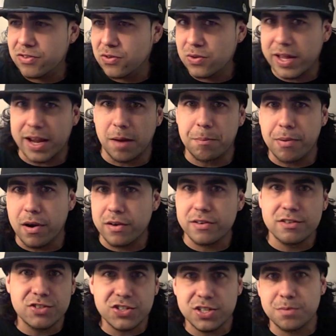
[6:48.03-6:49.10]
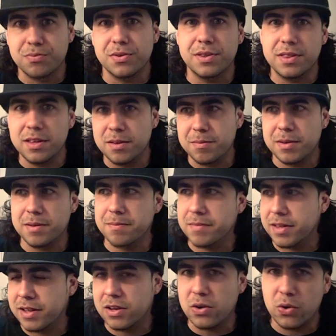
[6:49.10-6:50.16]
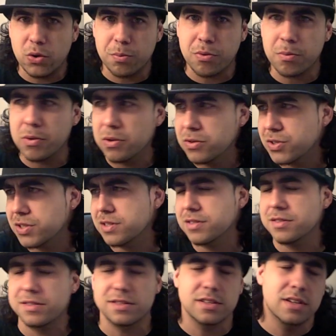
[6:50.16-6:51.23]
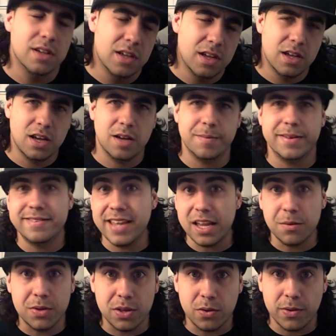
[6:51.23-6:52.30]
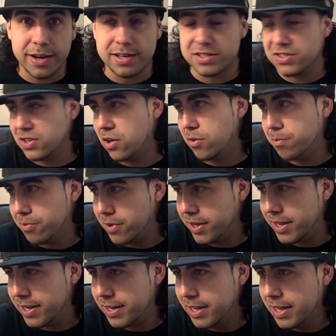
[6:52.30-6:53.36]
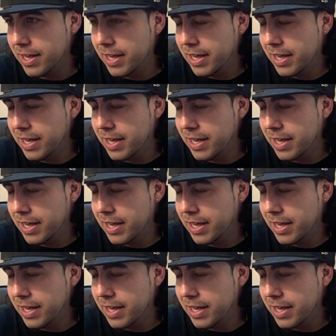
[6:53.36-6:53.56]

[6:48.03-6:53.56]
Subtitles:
do like a partnership with him and Cotto Promotions. I mean, take it with a grain of salt, but